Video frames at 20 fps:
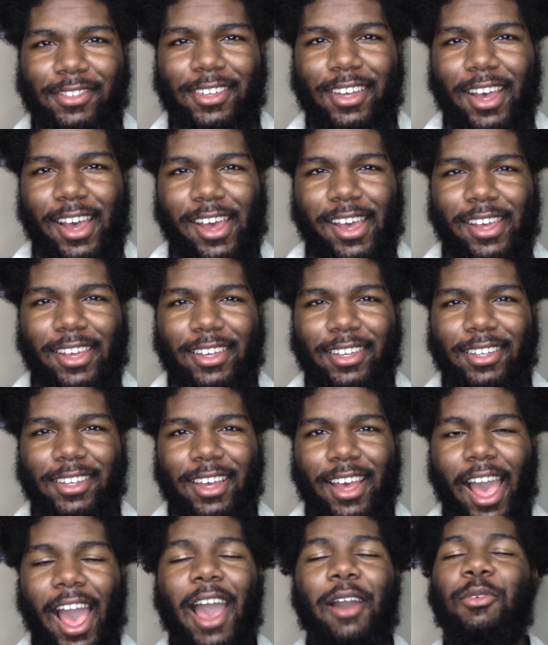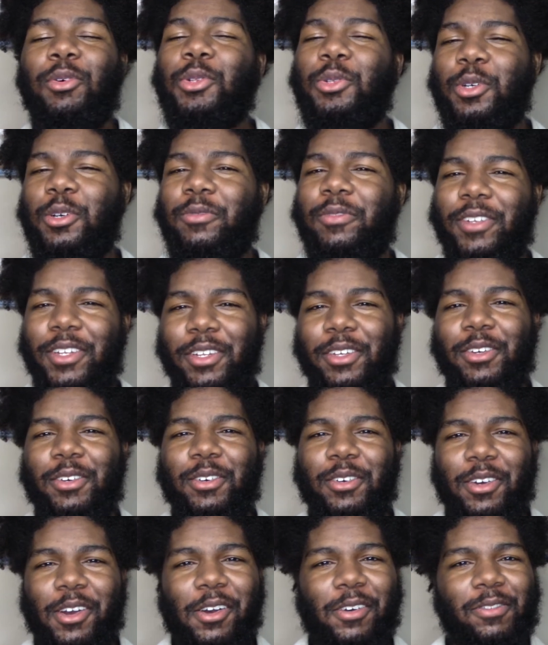I will do a video
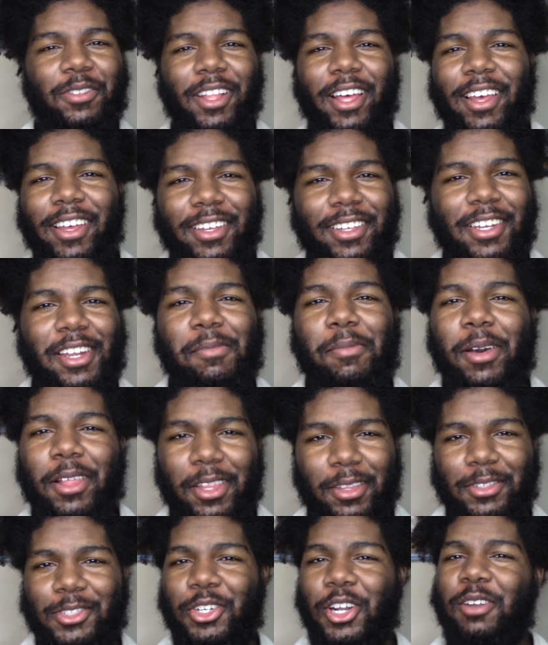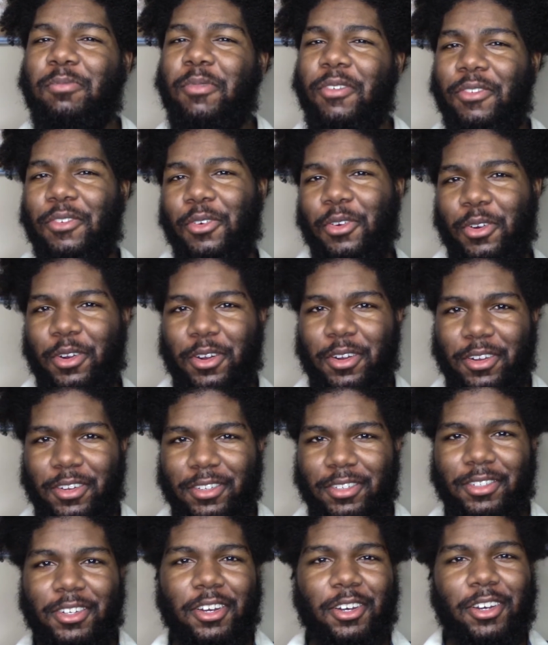of, like, my journey before
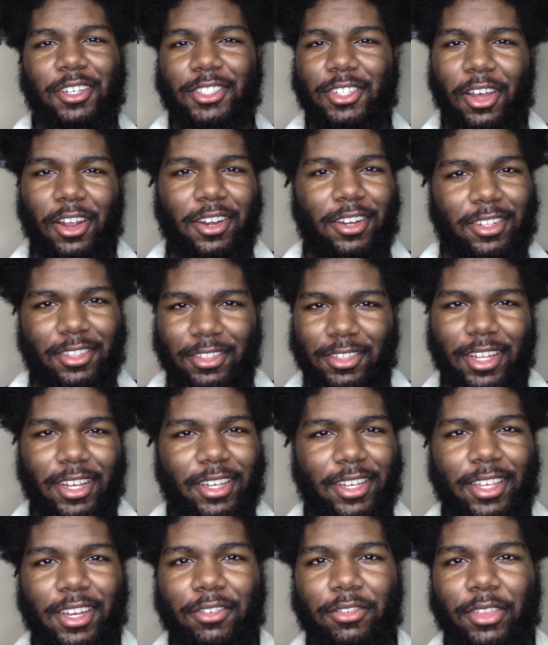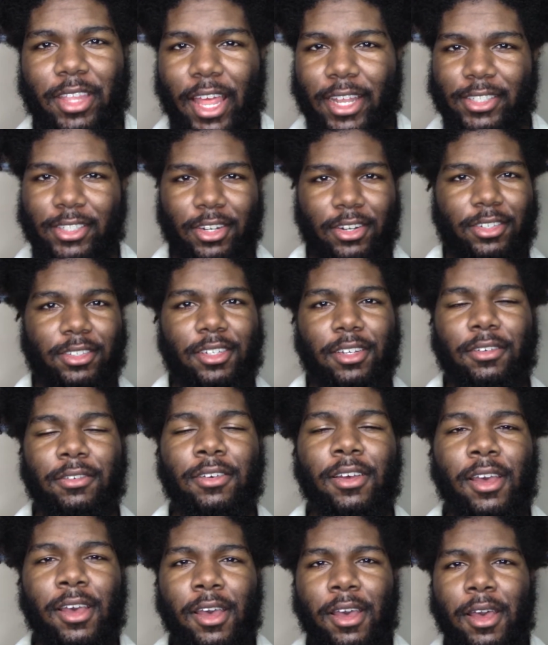I started, like, getting natural hair stuff.
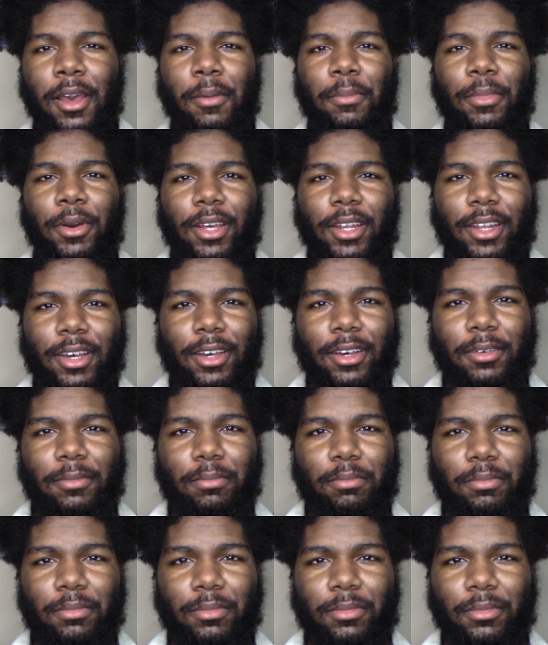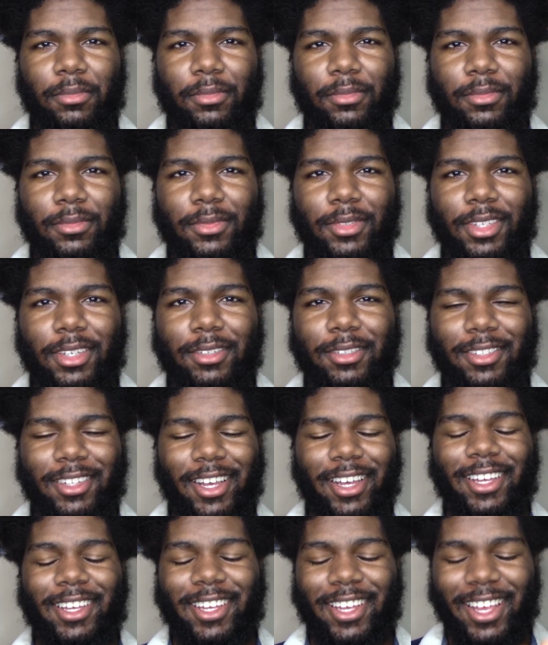But
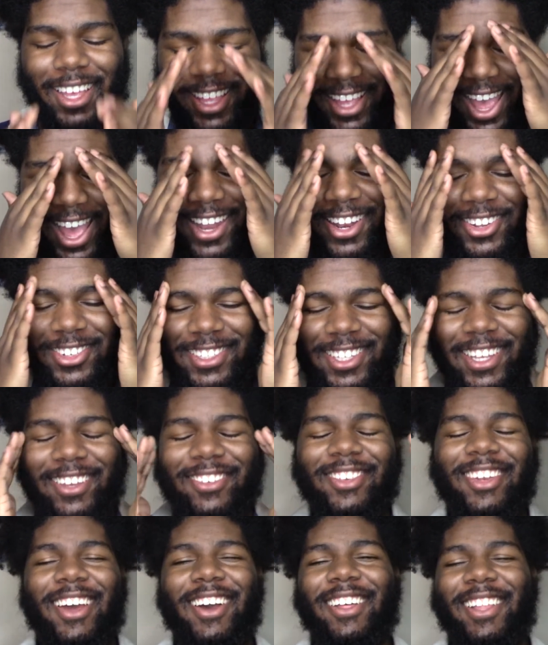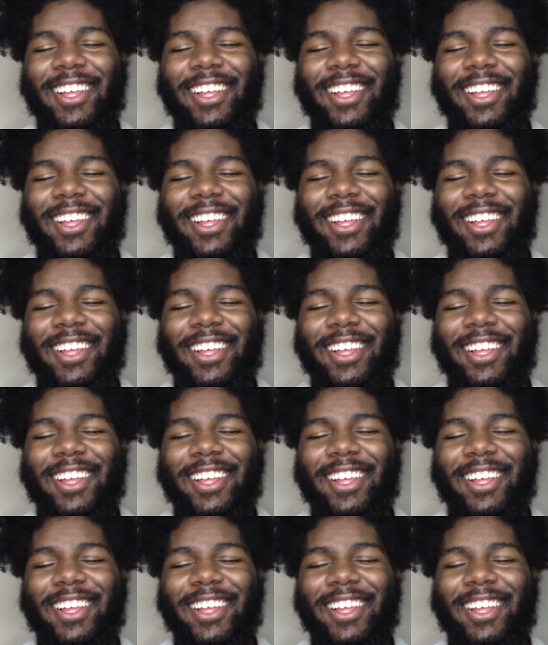like, I noticed that even now,